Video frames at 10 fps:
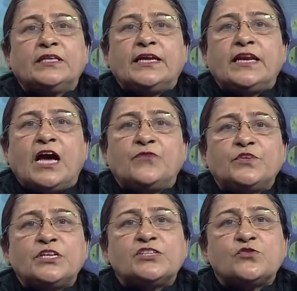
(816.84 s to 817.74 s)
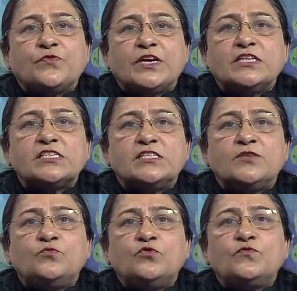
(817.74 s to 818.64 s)
Then after esophagus
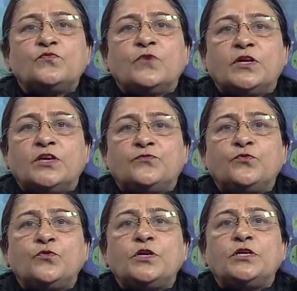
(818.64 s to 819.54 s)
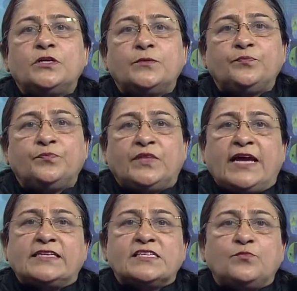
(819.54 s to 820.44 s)
the move uh, the food
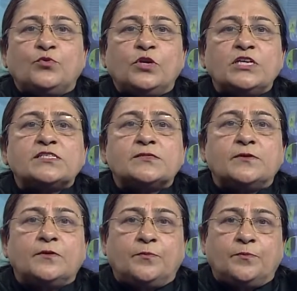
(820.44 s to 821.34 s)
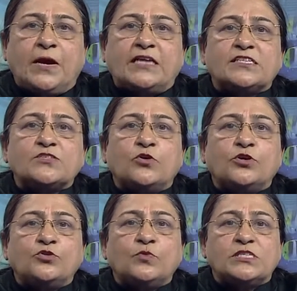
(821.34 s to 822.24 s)
that is a bolus passes
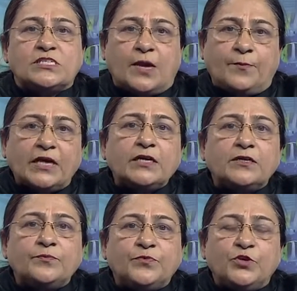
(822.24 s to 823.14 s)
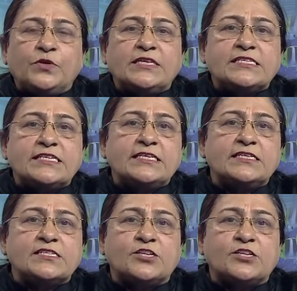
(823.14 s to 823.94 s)
on to a stomach. You can see the